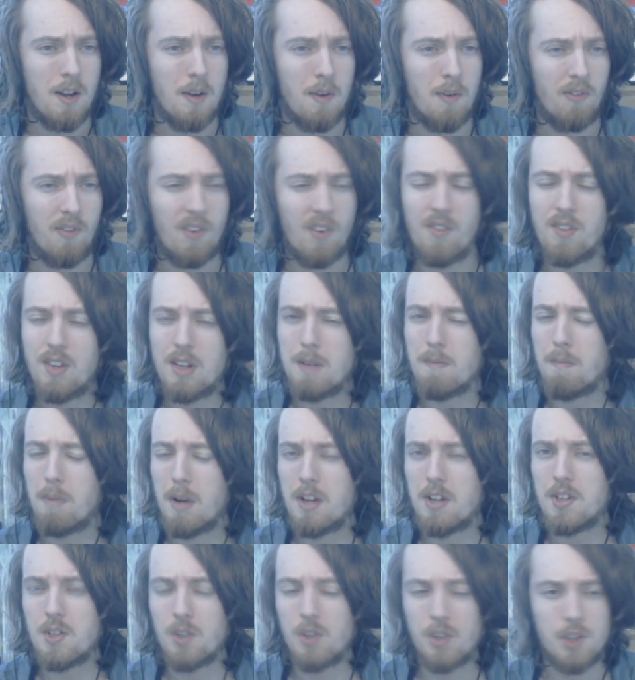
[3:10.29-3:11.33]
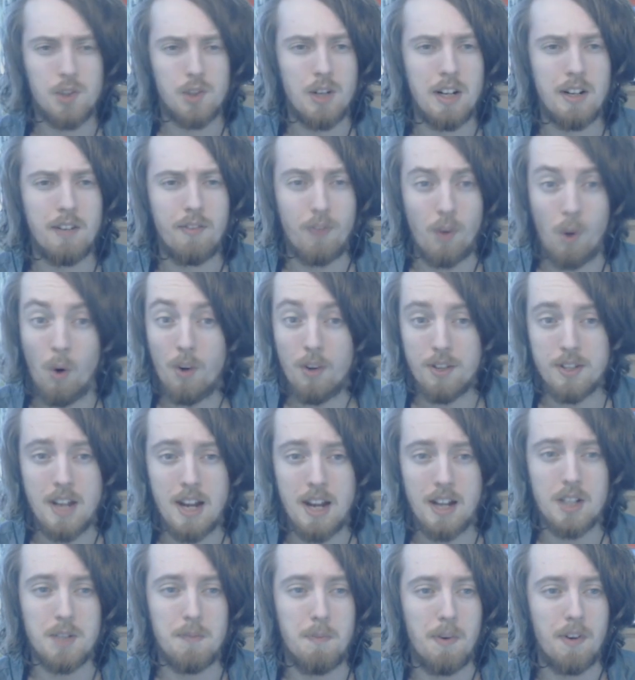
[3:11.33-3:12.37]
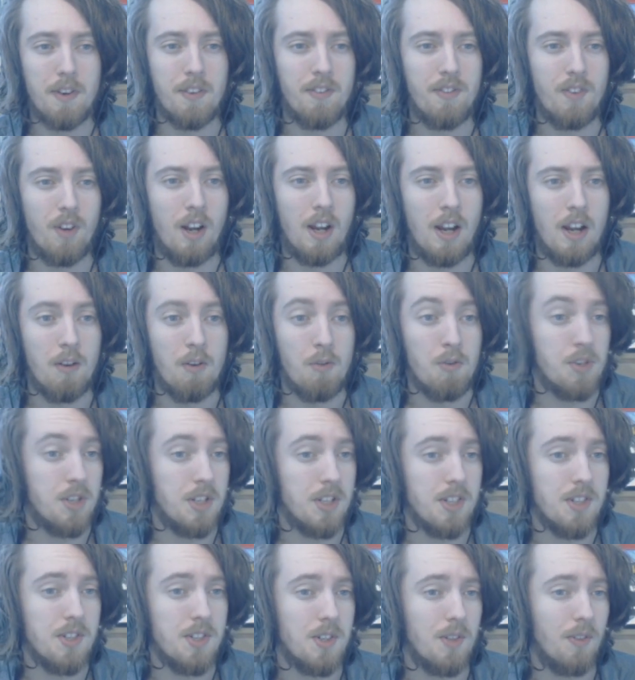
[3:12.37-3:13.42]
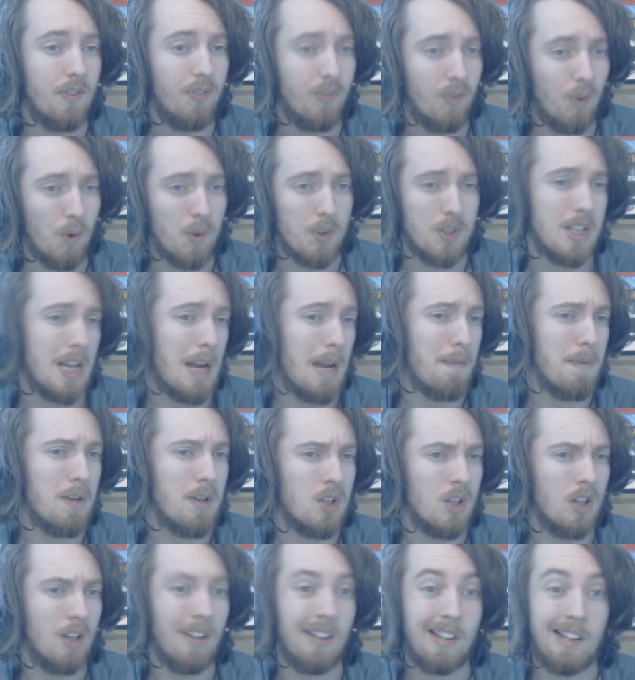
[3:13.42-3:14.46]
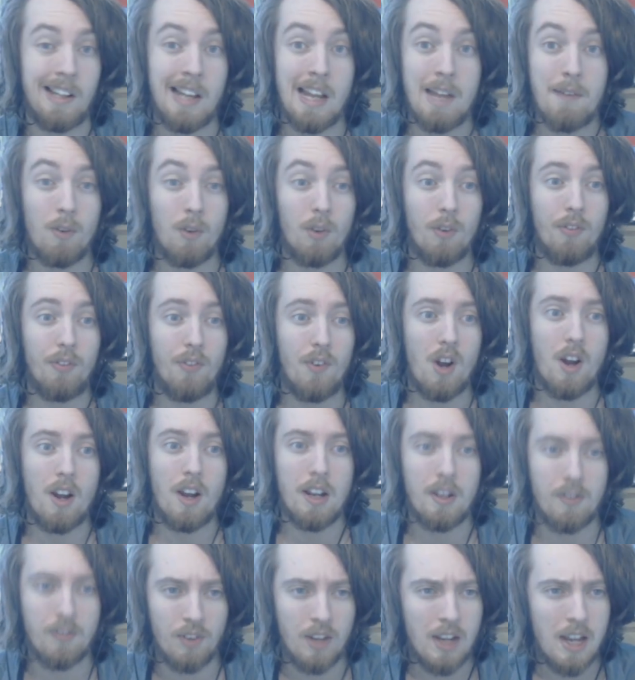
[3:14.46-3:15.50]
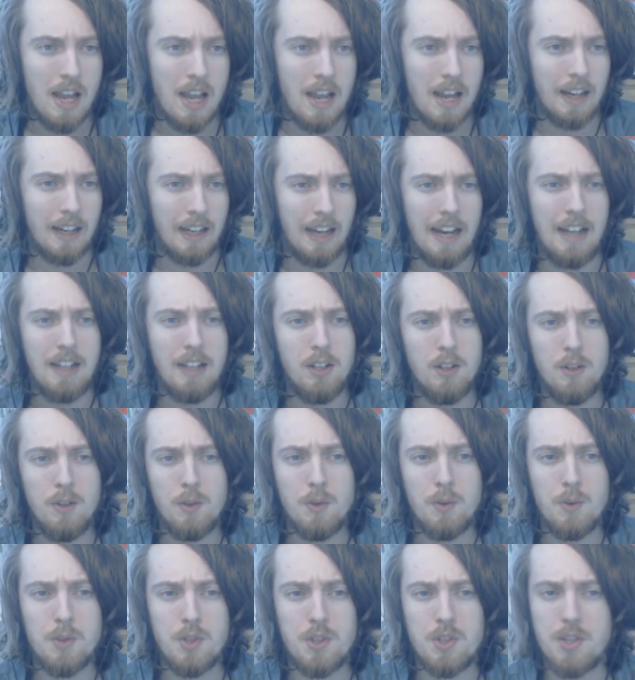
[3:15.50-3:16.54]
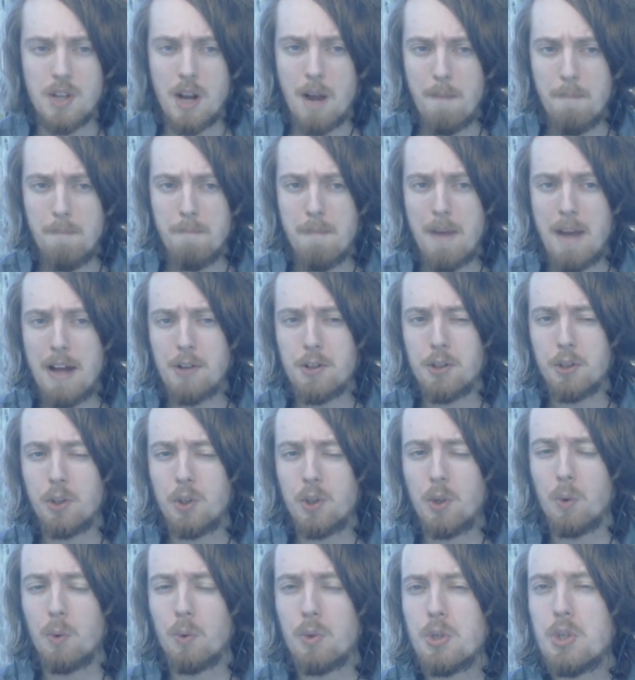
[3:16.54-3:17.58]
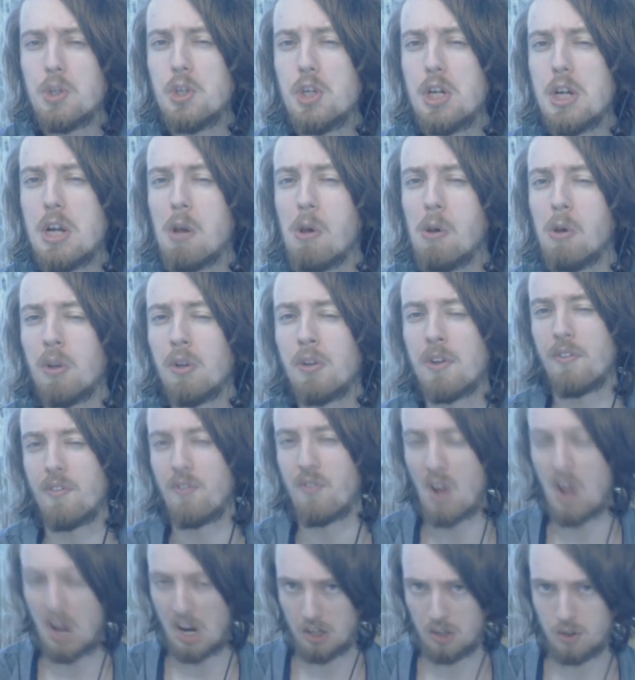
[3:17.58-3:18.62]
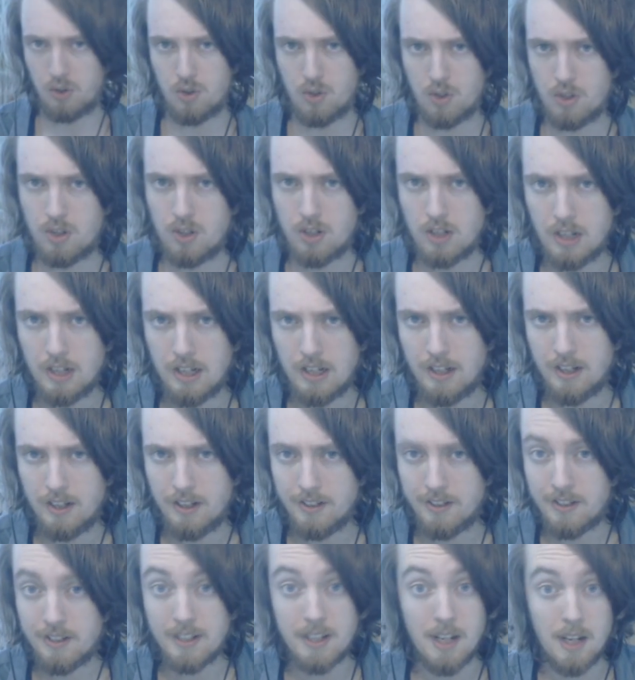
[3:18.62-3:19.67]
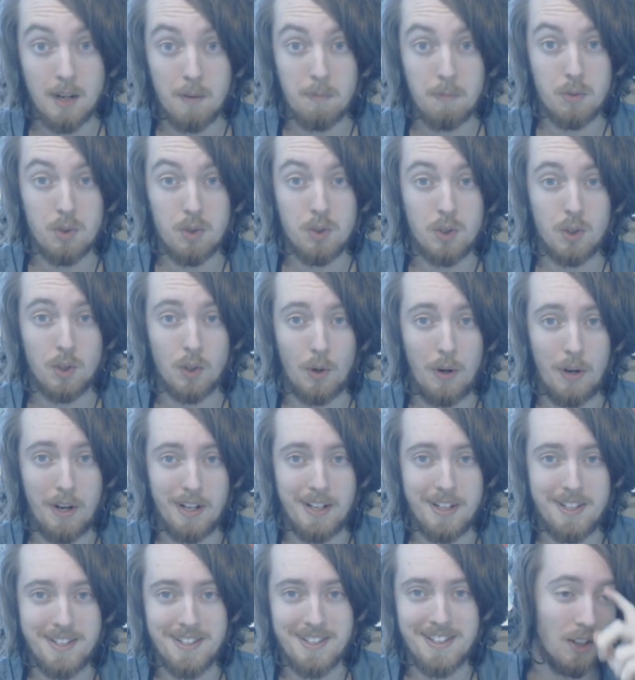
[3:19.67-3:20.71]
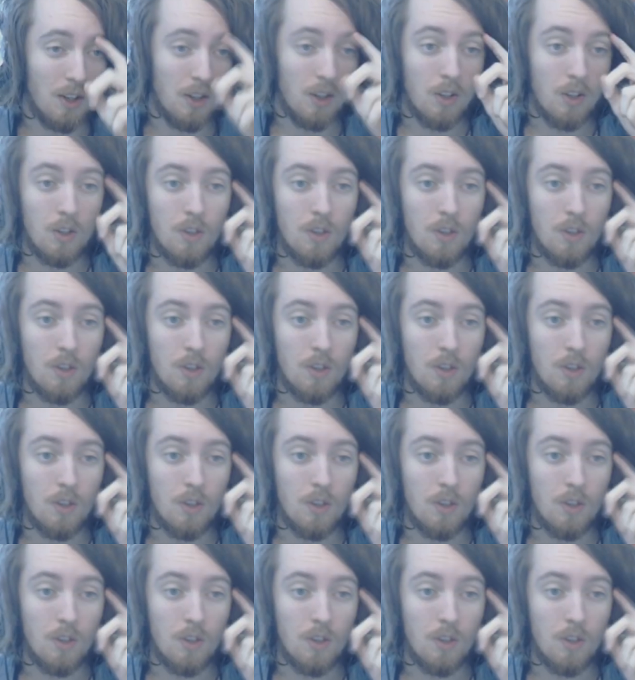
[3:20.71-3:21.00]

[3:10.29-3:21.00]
15 plus your strength or dex modifier, resistance to force damage, level 5. Can use some magical shield effects. DM's choice.